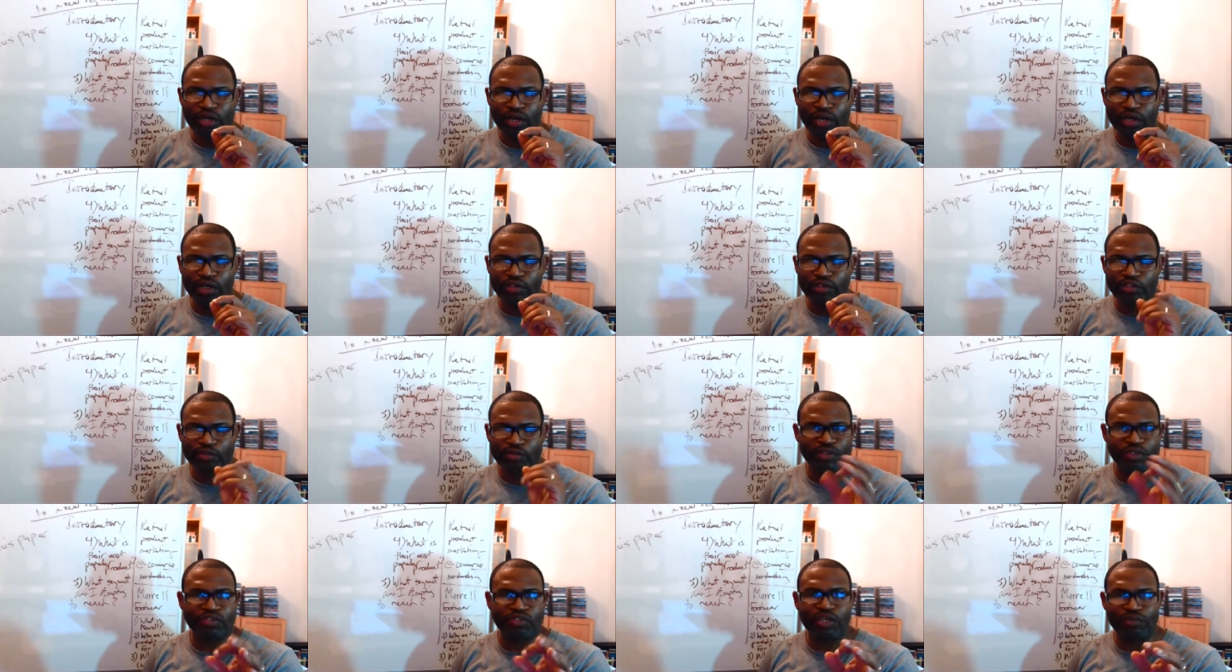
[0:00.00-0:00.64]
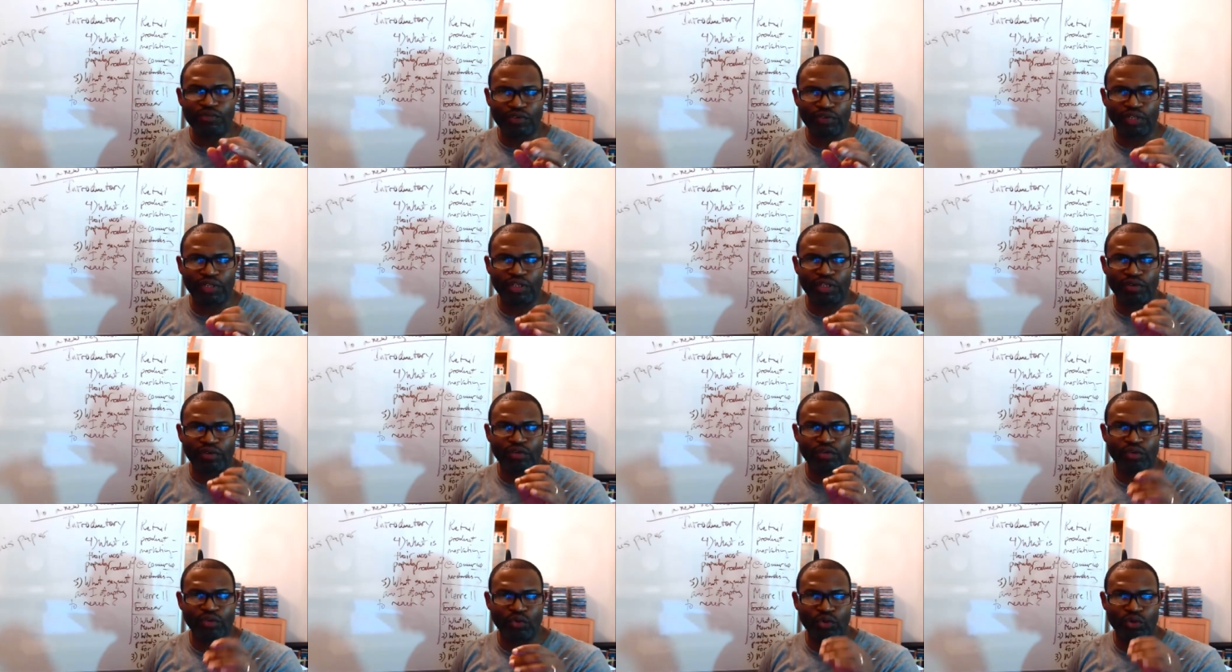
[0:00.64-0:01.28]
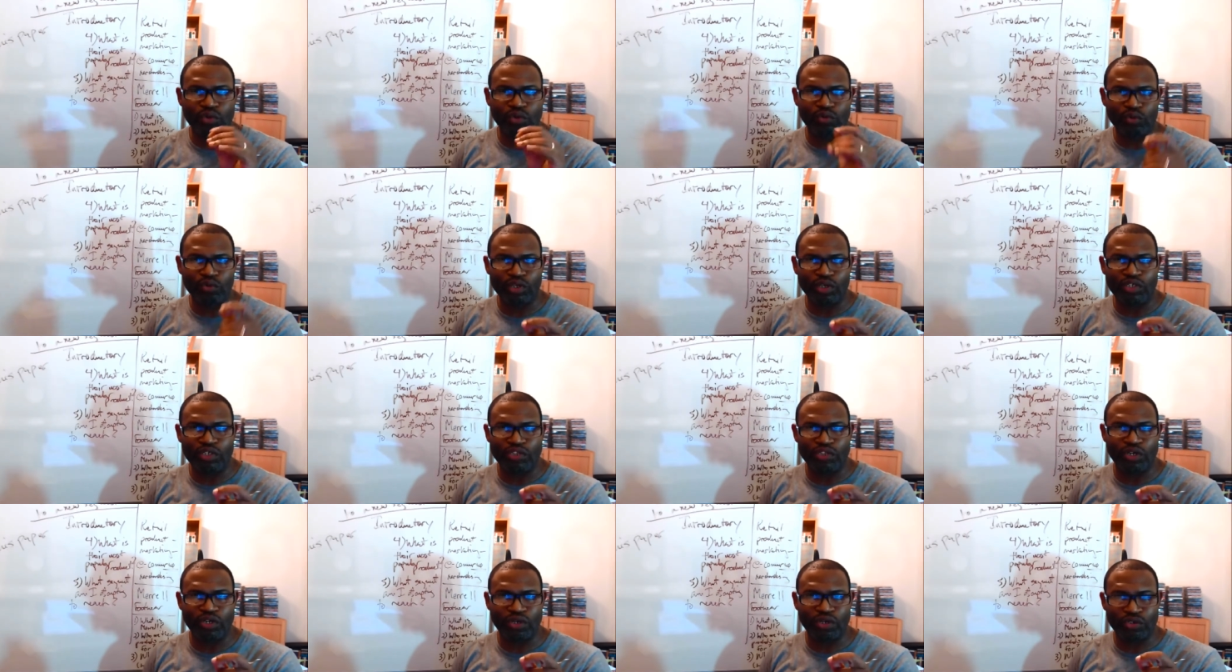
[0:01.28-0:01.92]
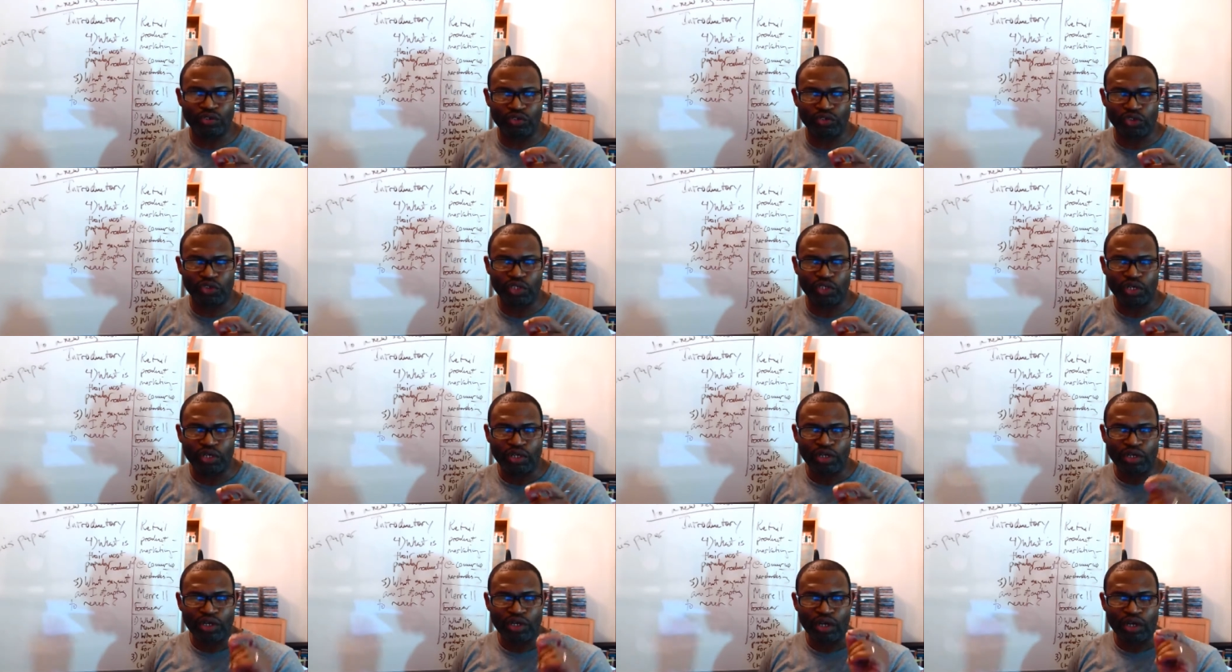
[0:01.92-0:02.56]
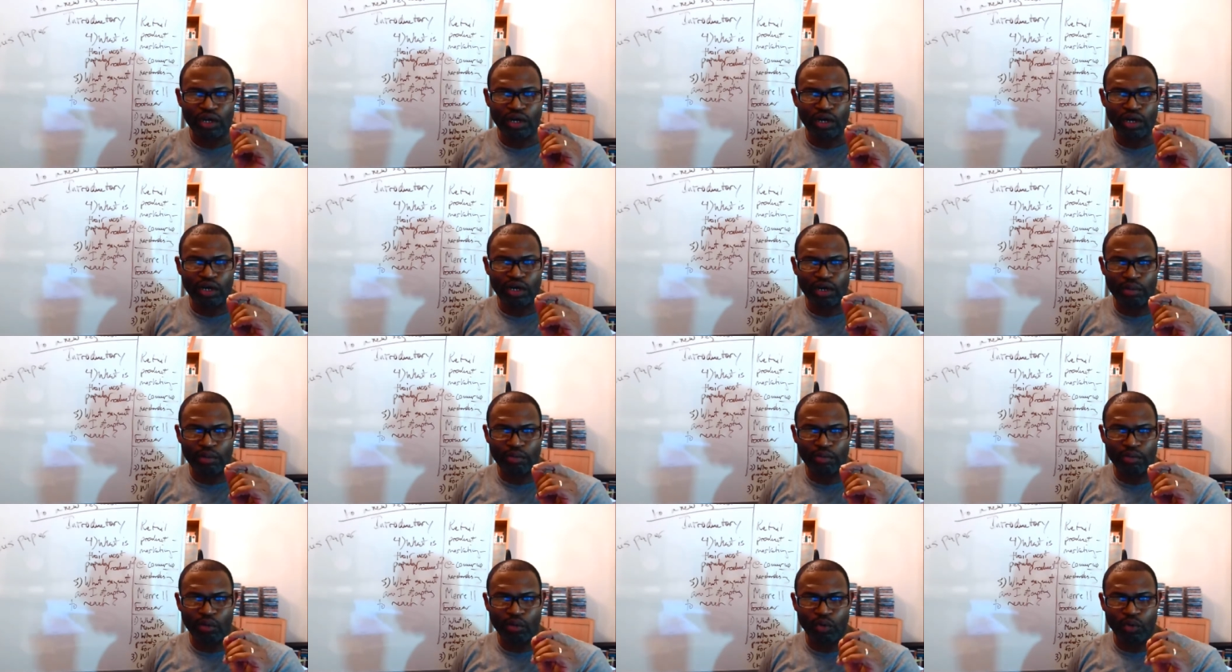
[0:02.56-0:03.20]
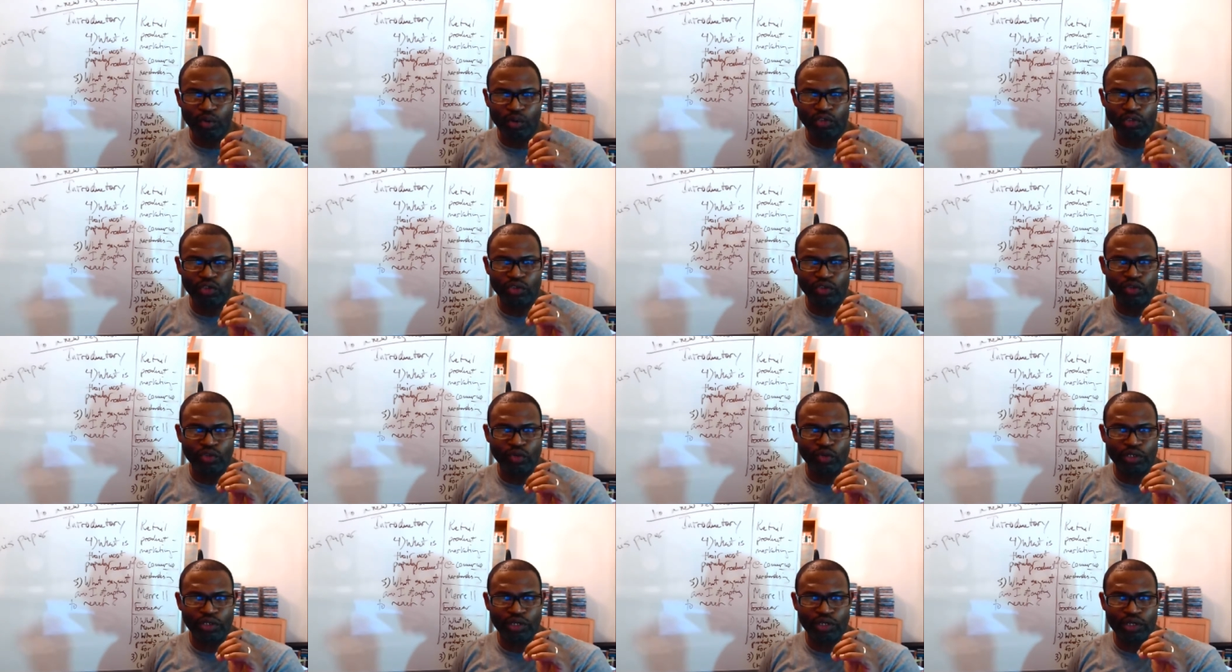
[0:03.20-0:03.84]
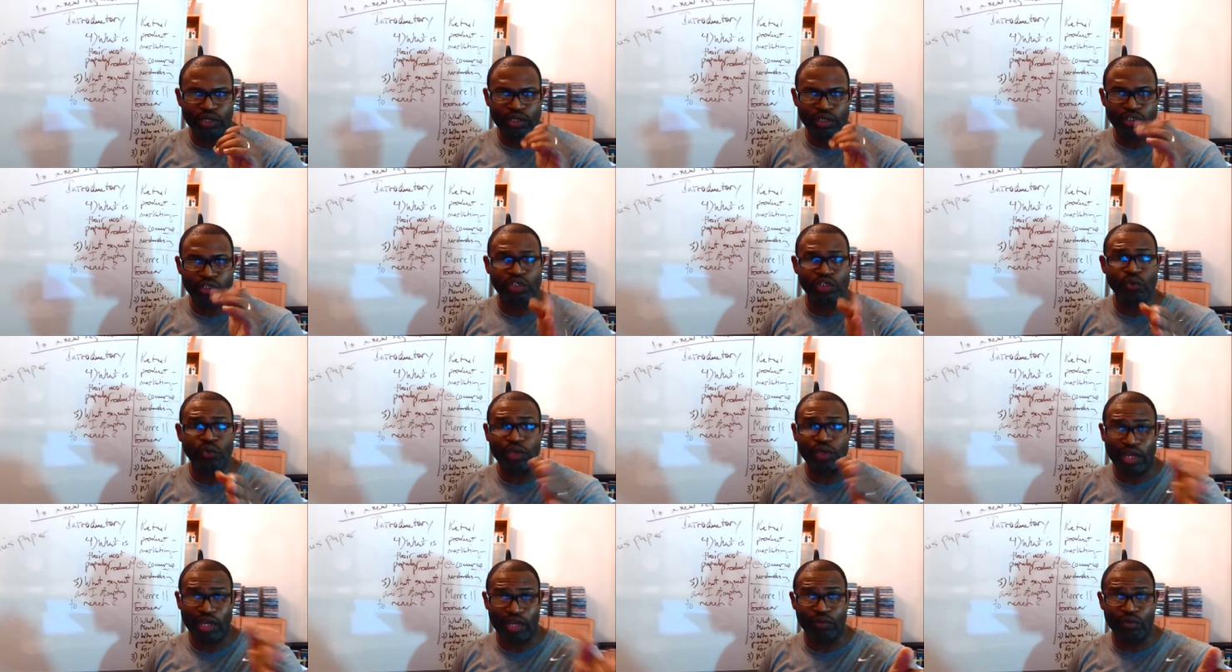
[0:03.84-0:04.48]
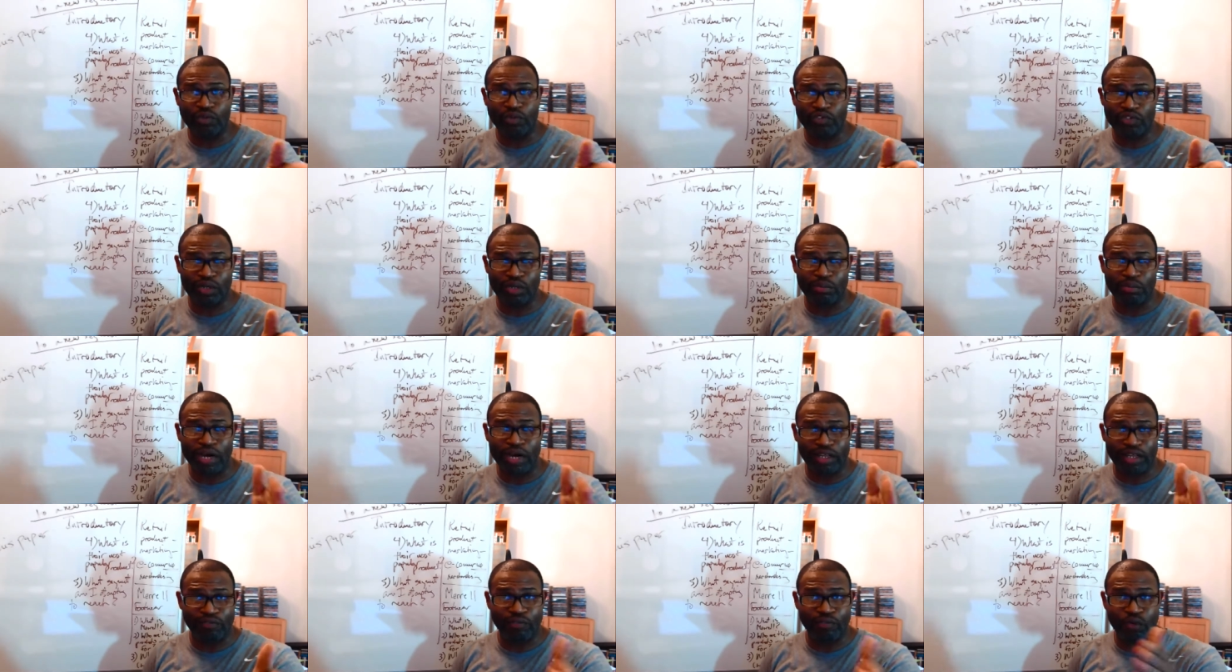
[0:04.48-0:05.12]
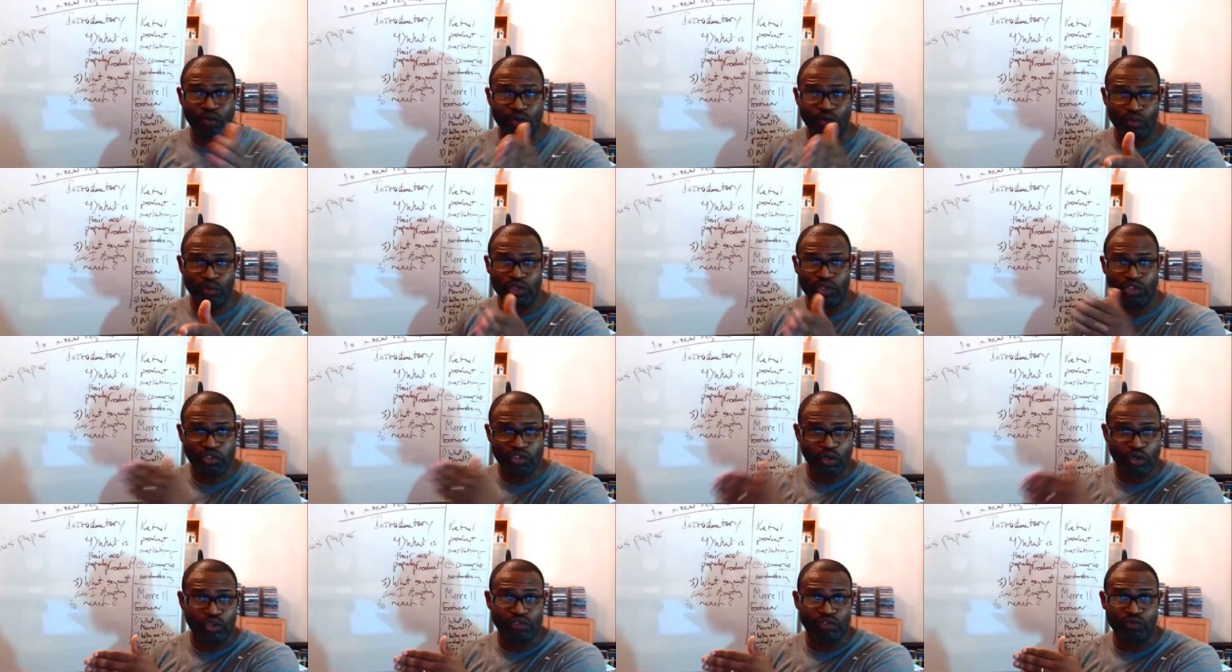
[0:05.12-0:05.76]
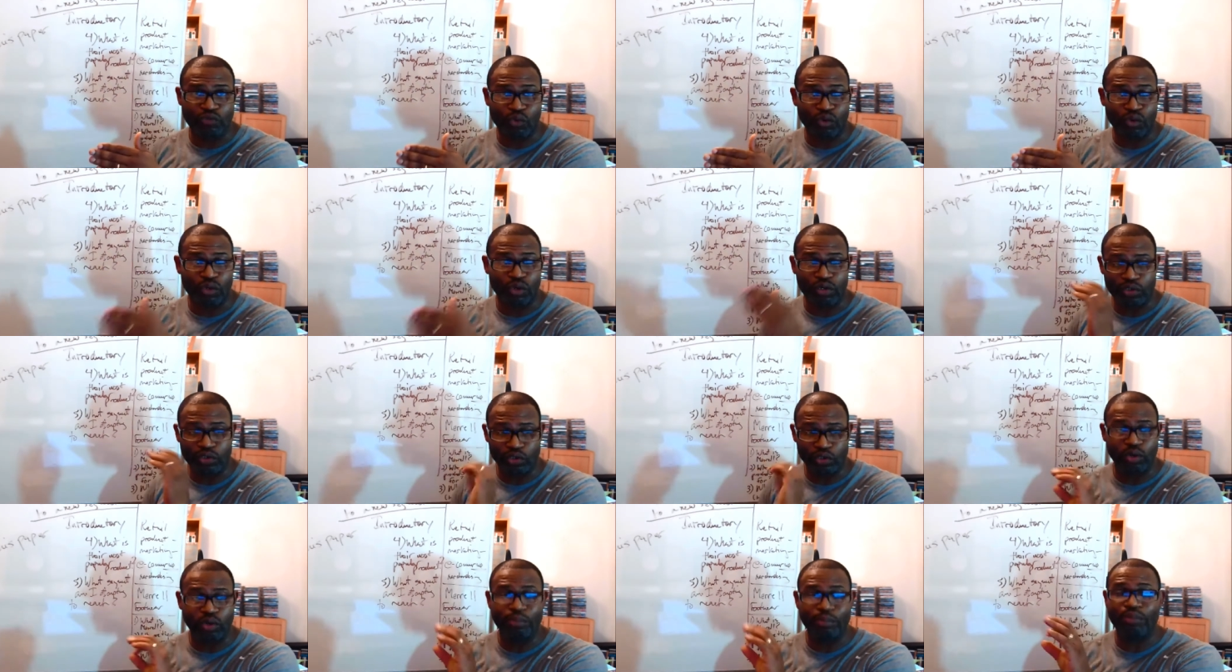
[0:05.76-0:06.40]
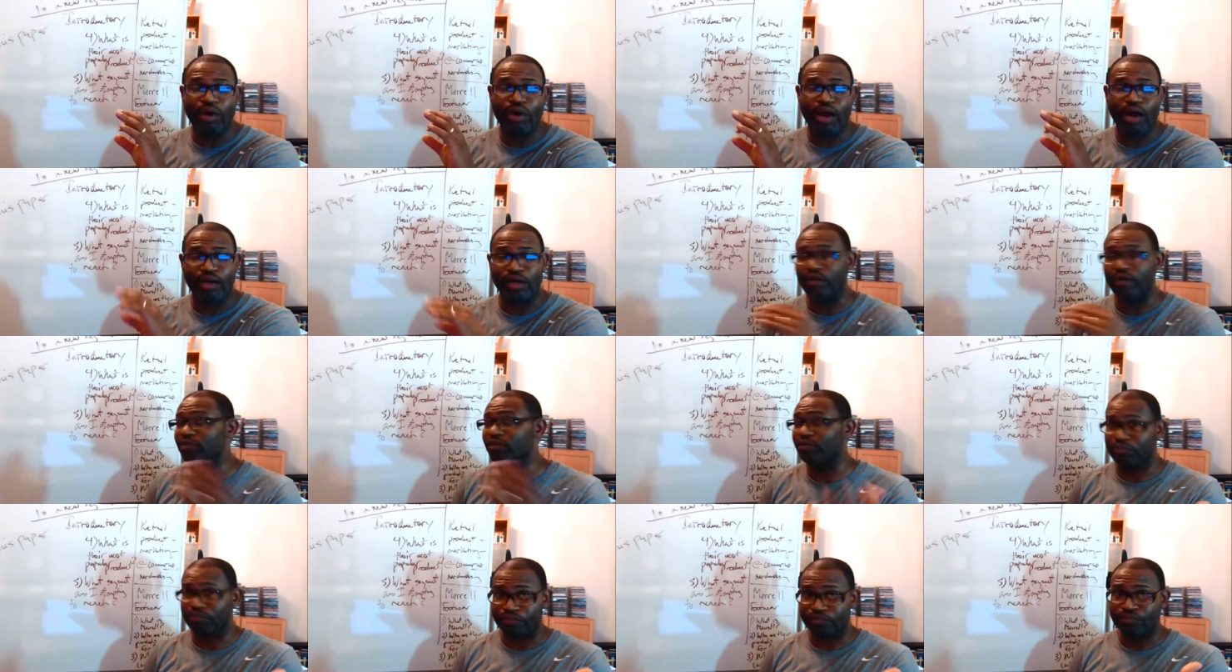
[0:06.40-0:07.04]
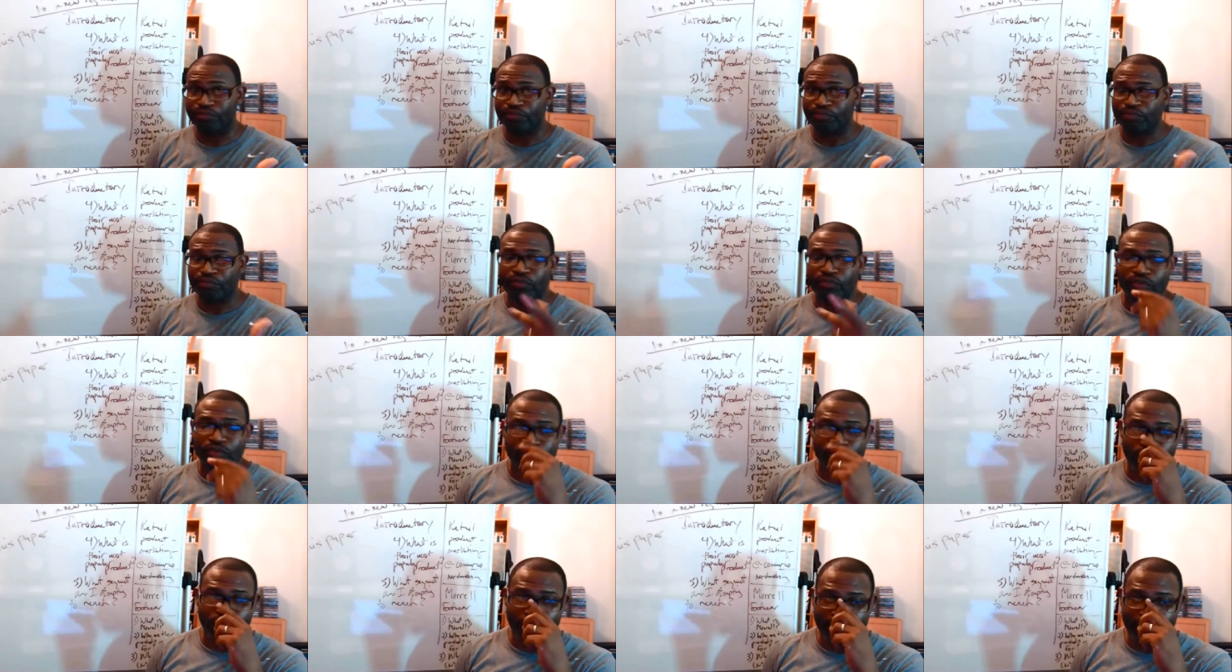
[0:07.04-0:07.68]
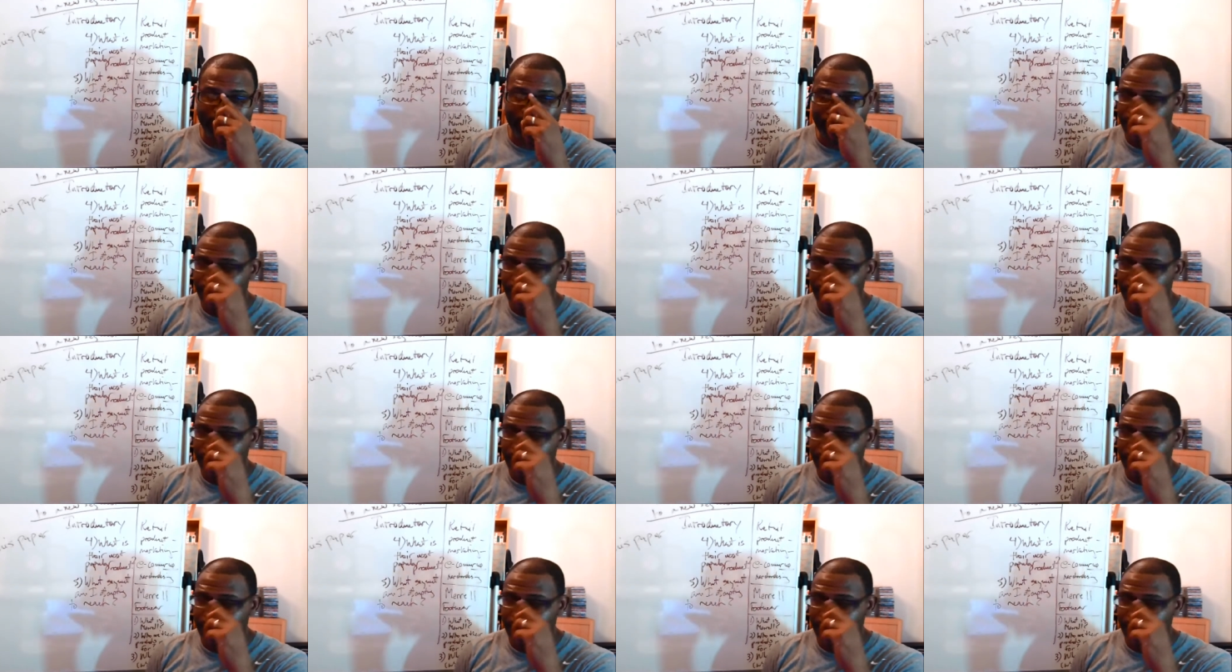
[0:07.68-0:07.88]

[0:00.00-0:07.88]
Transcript: Specifically, if you're doing research or you're doing a Q&A with somebody for research for your product, right?